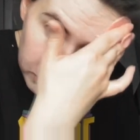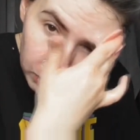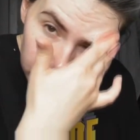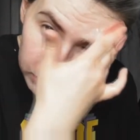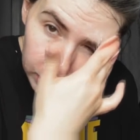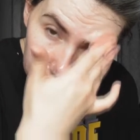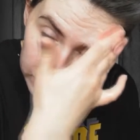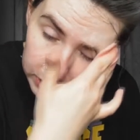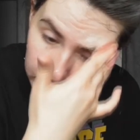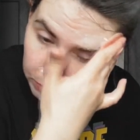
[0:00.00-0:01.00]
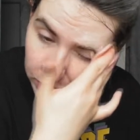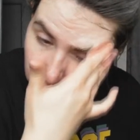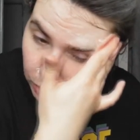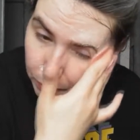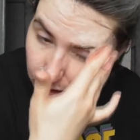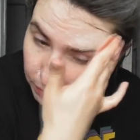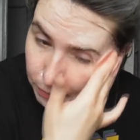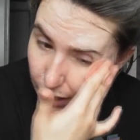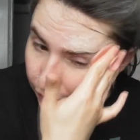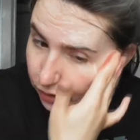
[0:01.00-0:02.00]
so often I just dip the scrublet
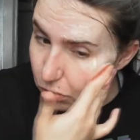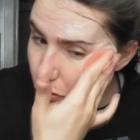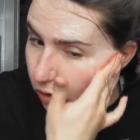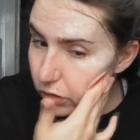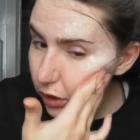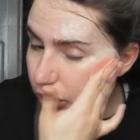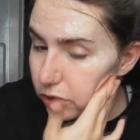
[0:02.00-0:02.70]
back in the water